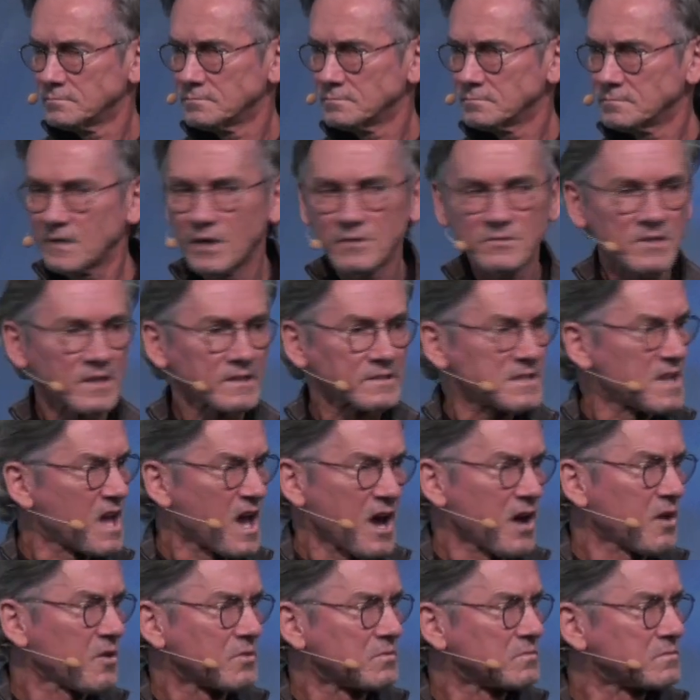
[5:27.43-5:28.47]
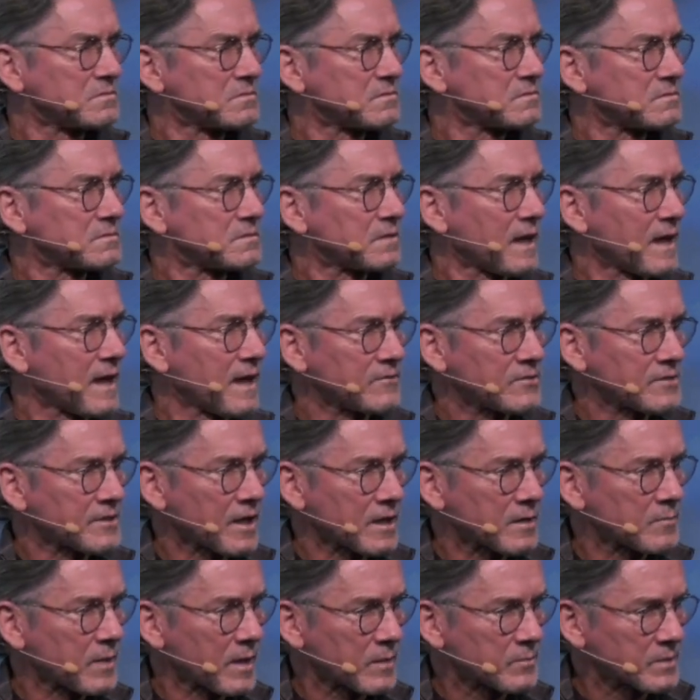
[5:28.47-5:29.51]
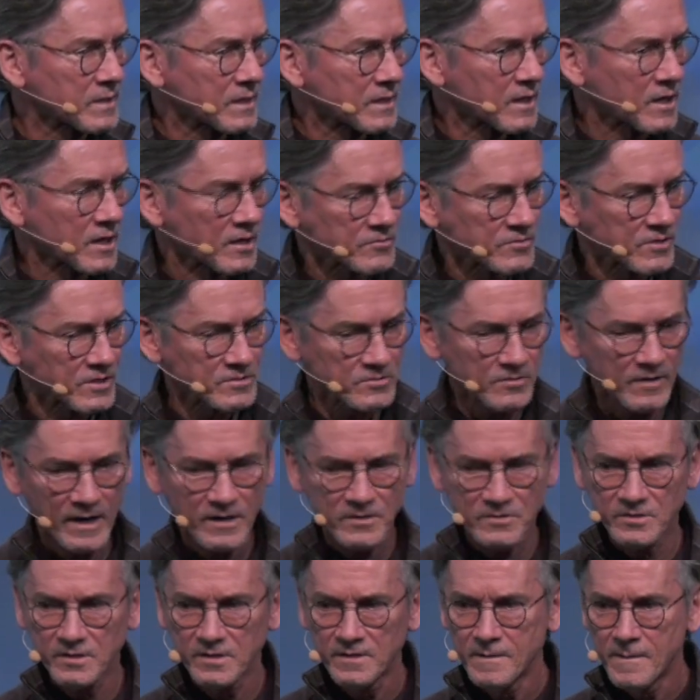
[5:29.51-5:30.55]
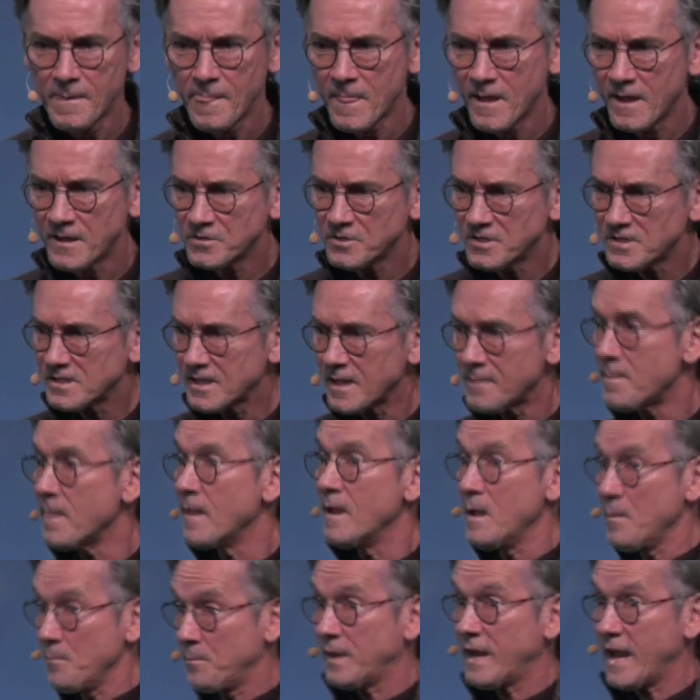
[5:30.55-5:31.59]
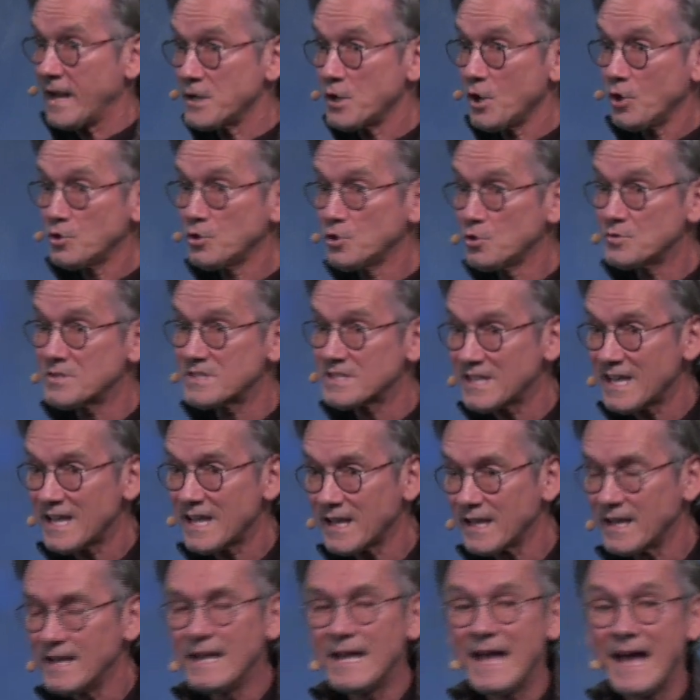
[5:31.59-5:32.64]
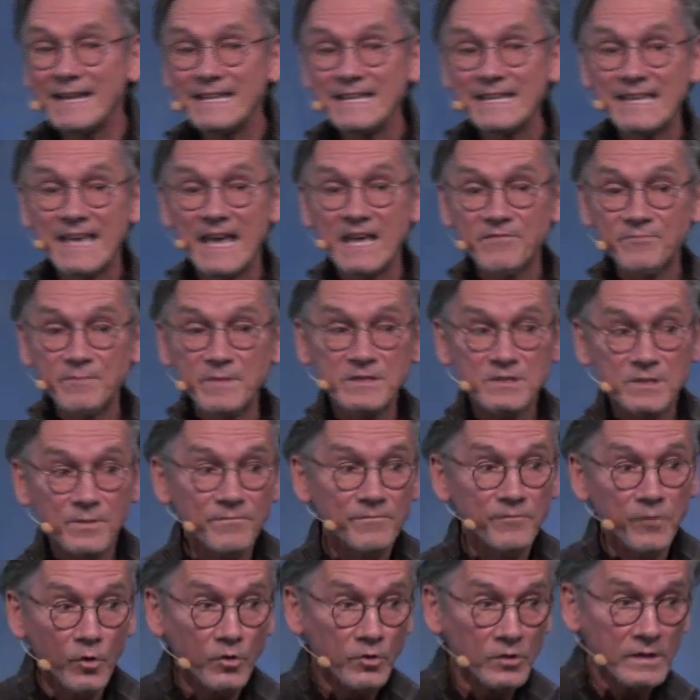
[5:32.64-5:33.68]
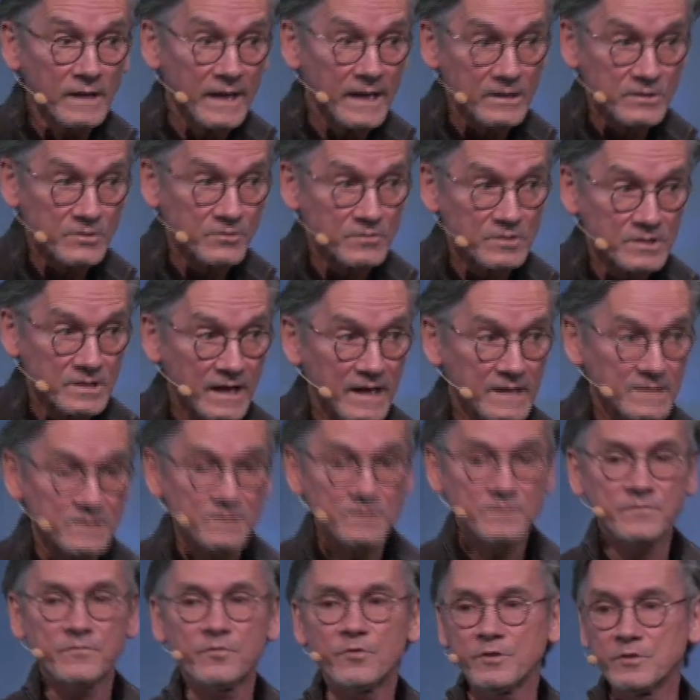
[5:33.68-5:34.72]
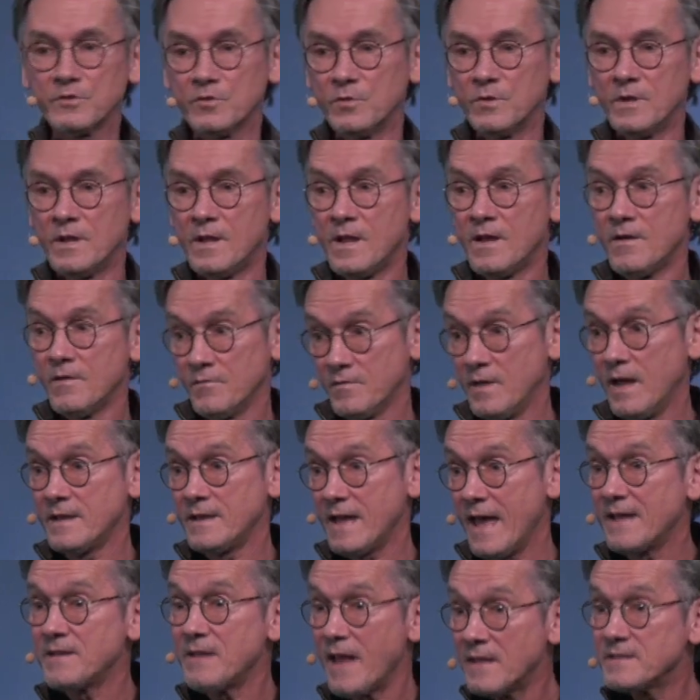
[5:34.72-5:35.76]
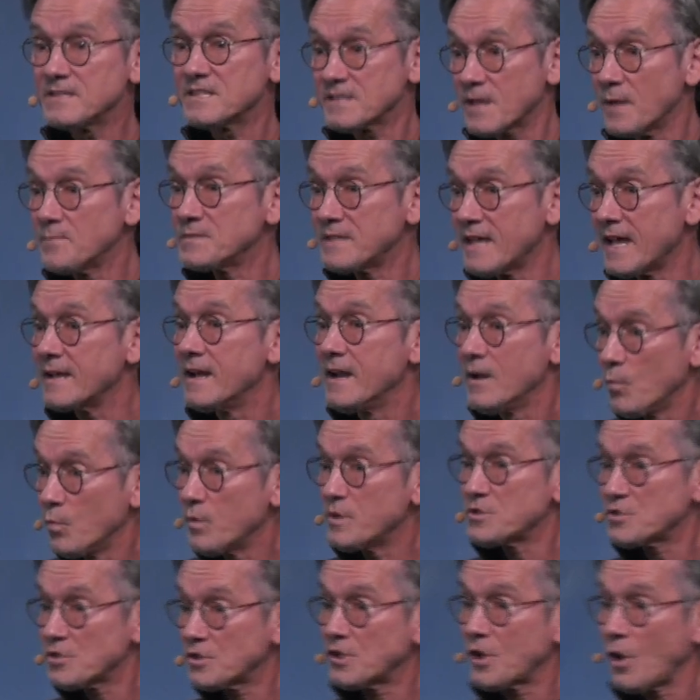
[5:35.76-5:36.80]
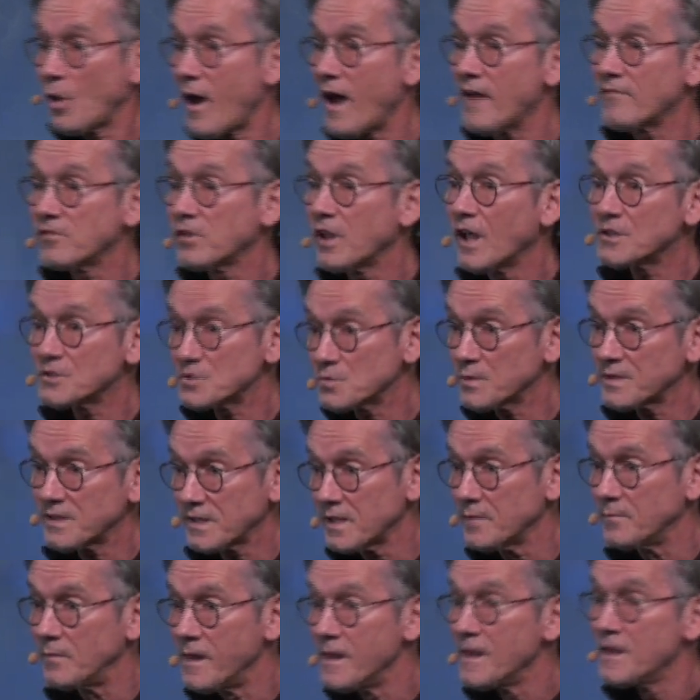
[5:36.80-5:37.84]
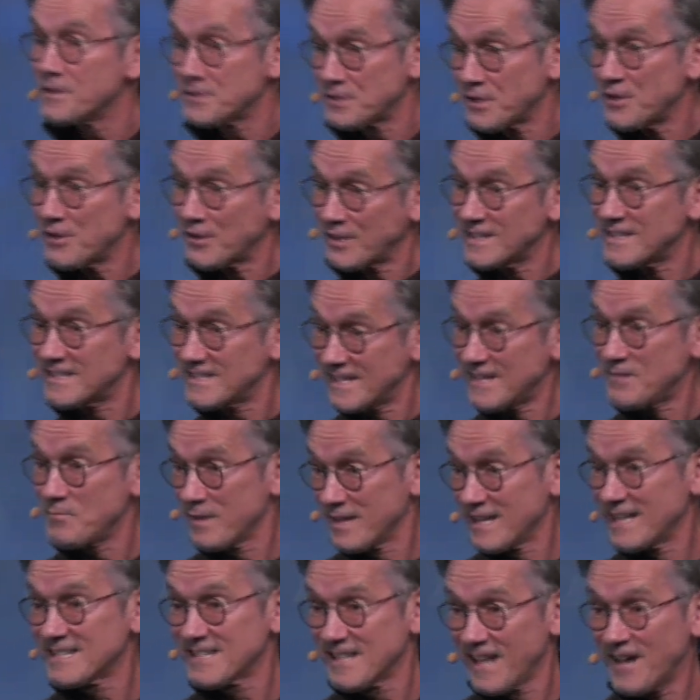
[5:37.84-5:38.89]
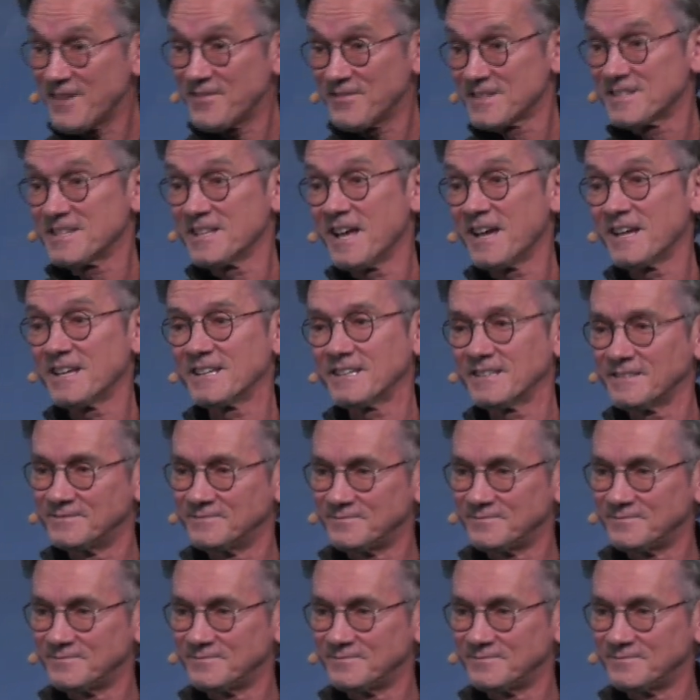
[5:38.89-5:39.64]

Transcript: I was like, no, I haven't thought about being a hairdresser, actually. And she said, but I know you sing, and he gave me some vocal exercises for you. And someday we should go have lunch with him so you can see what his life is like.